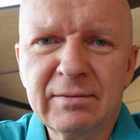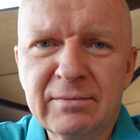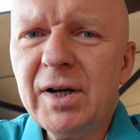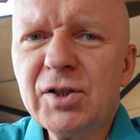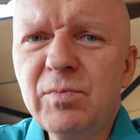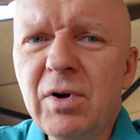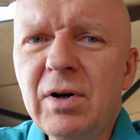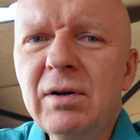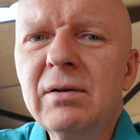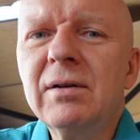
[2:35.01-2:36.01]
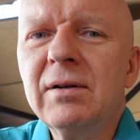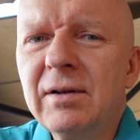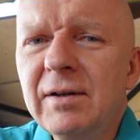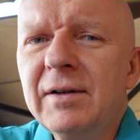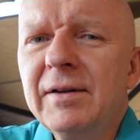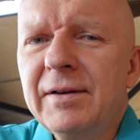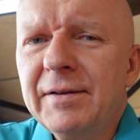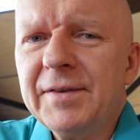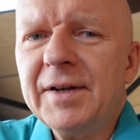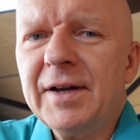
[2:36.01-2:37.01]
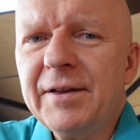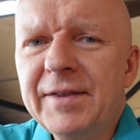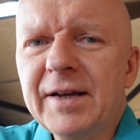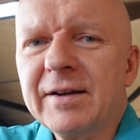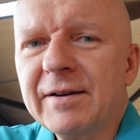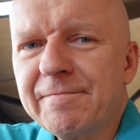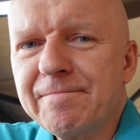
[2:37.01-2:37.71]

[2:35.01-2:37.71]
Much more than I think.